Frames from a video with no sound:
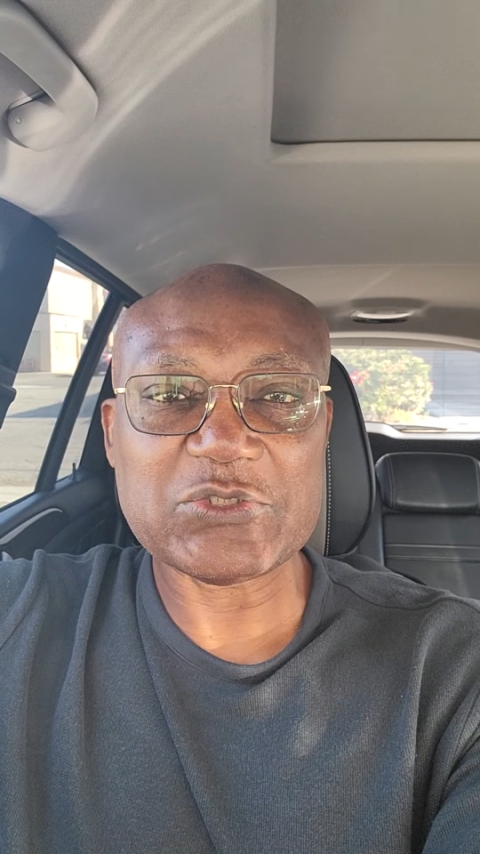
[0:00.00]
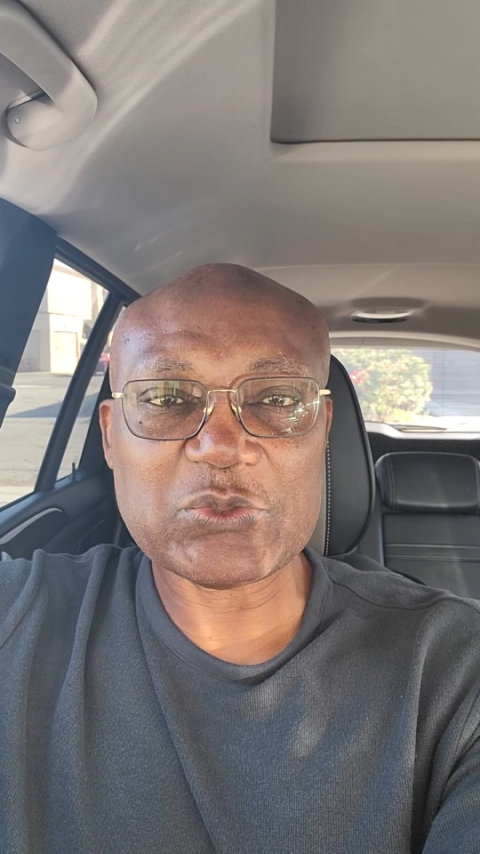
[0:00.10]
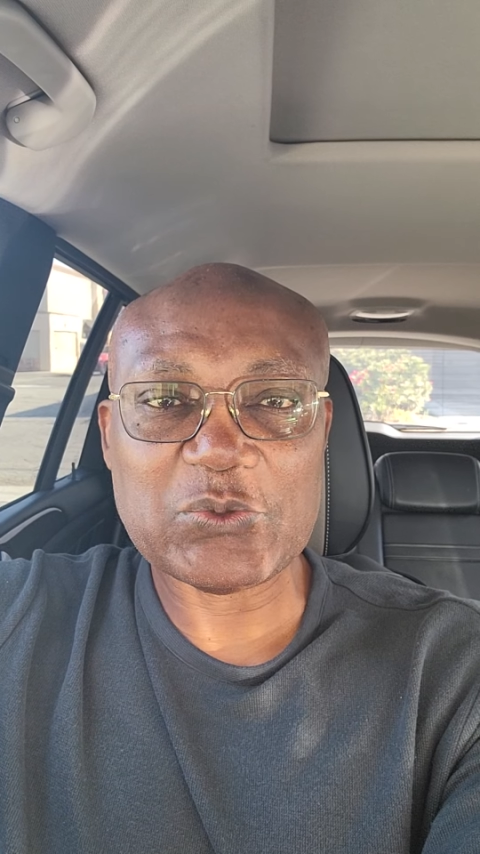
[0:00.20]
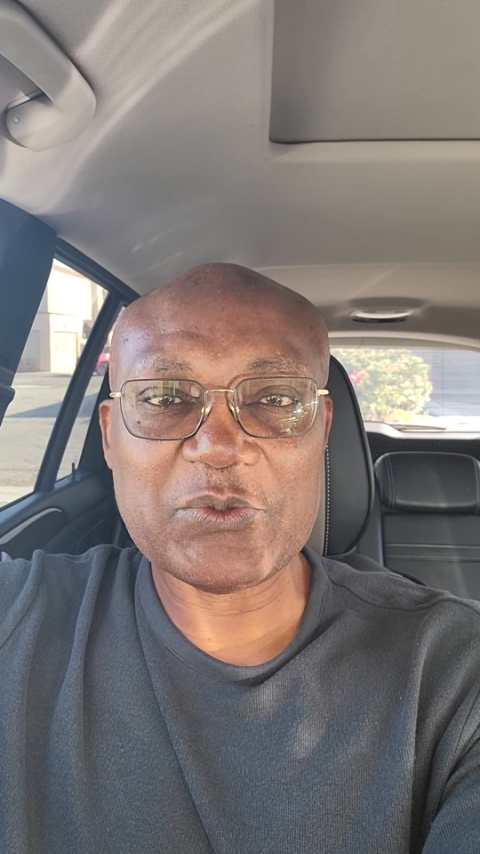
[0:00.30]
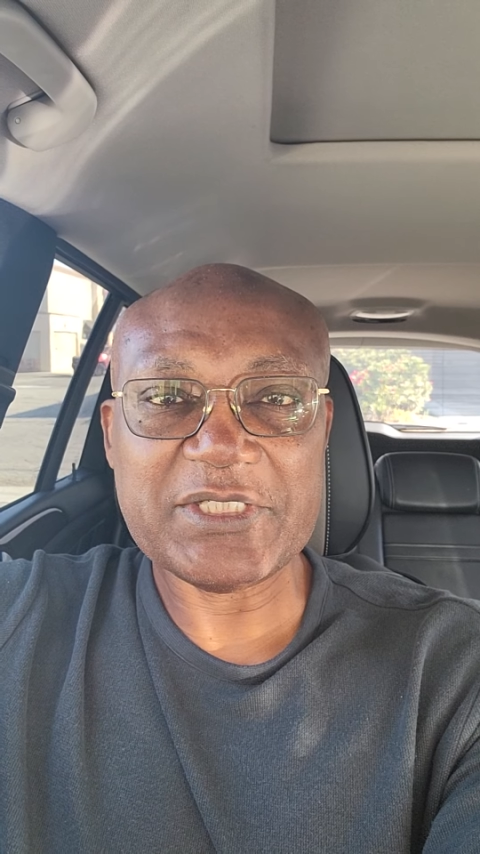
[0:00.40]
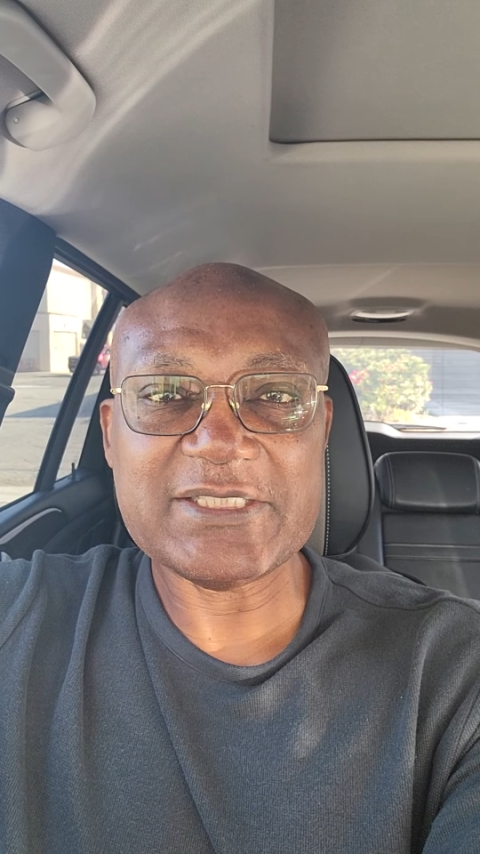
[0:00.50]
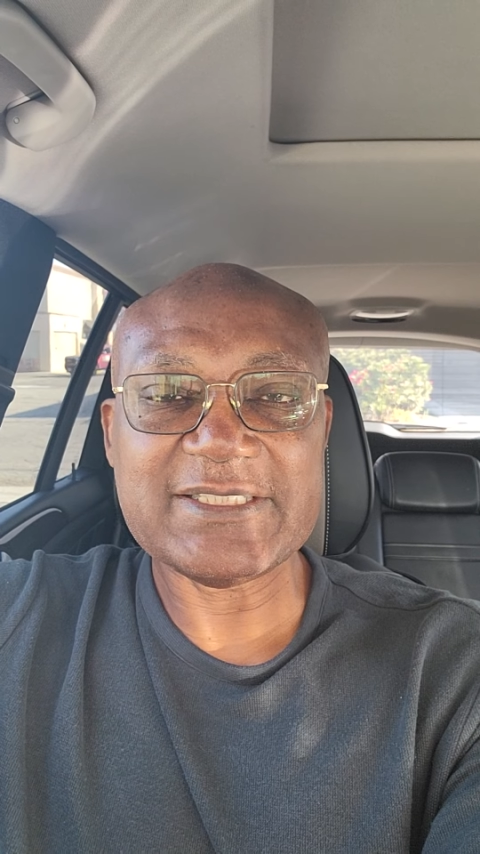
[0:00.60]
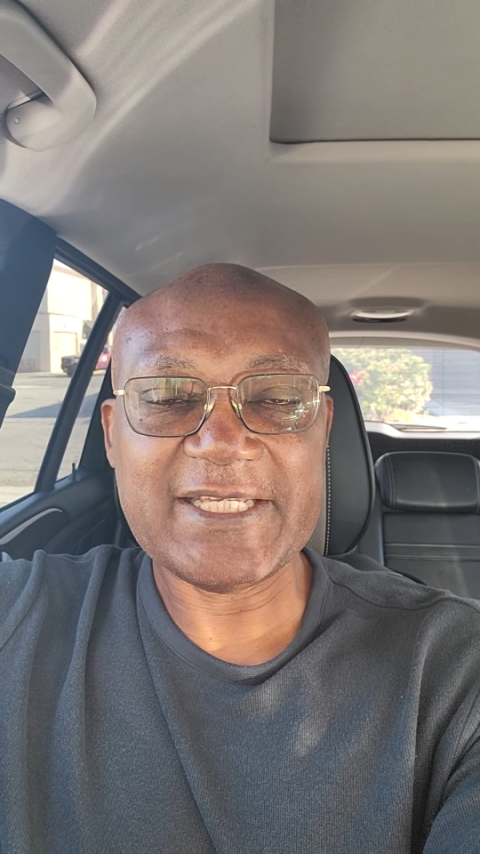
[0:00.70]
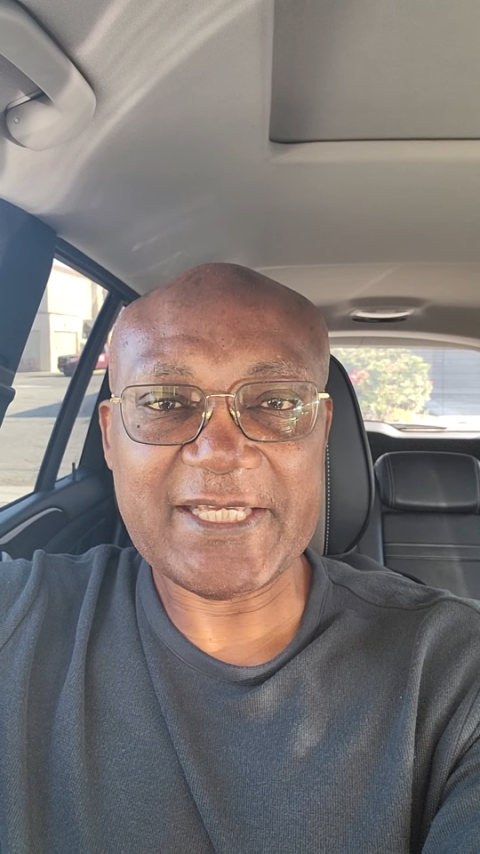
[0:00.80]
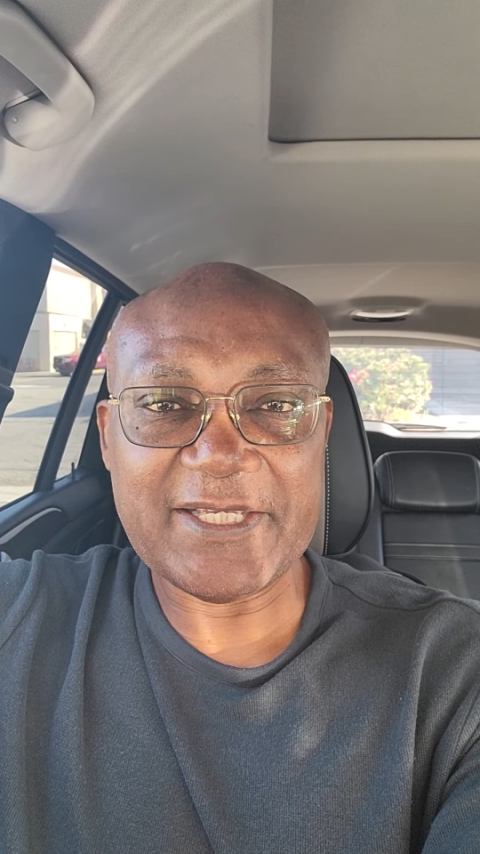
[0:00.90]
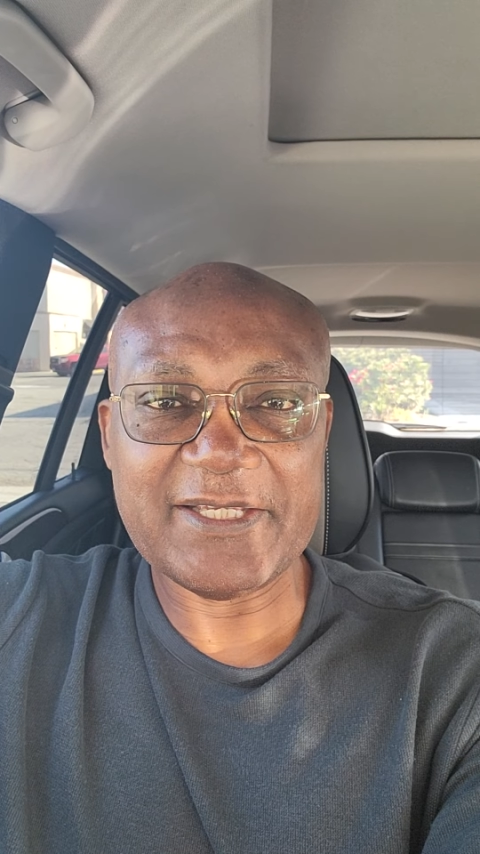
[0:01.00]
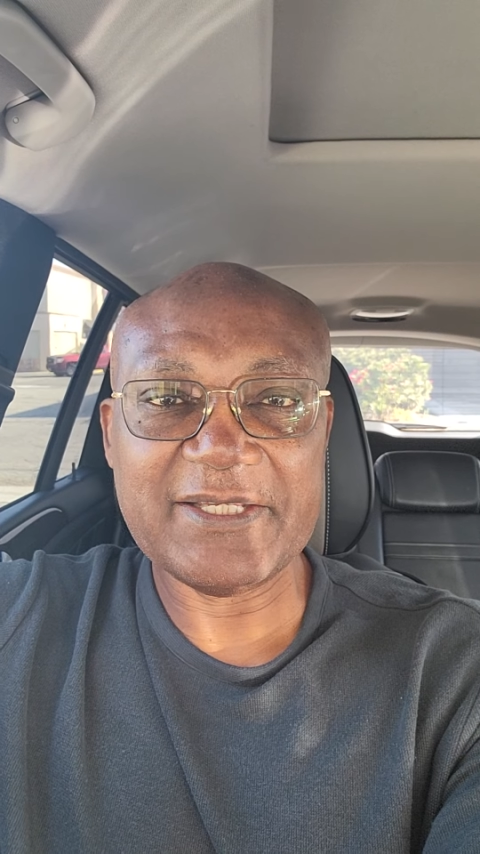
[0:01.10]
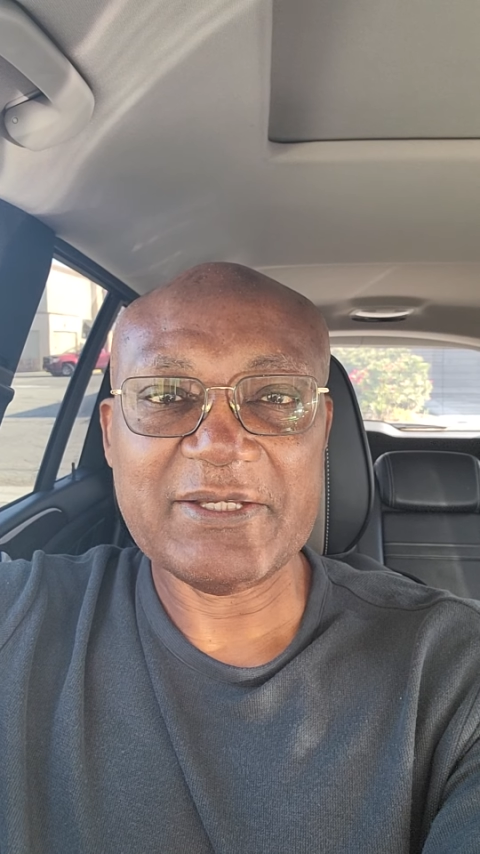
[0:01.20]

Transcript: so is he.